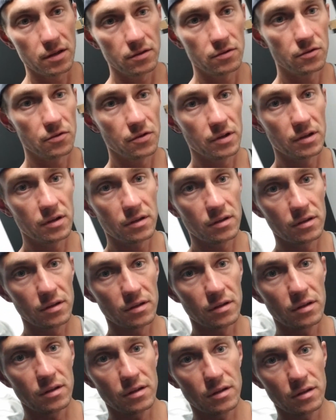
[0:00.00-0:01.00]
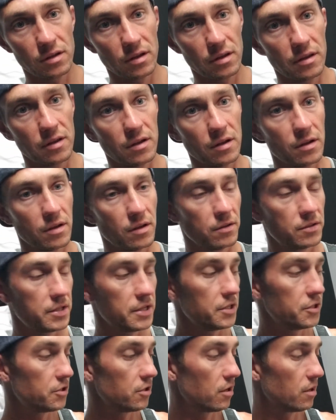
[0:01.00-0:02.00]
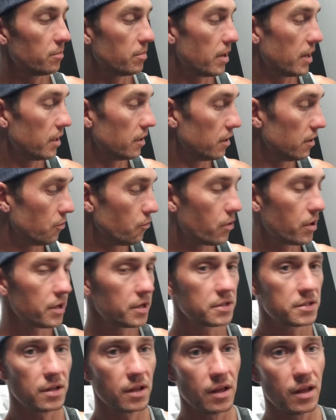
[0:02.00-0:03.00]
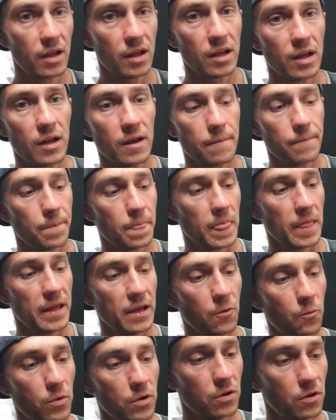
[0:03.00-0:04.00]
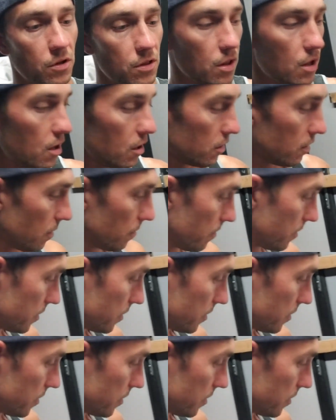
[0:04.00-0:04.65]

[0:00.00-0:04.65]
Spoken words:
through it, the t-shirt paint anyways. It will clog up the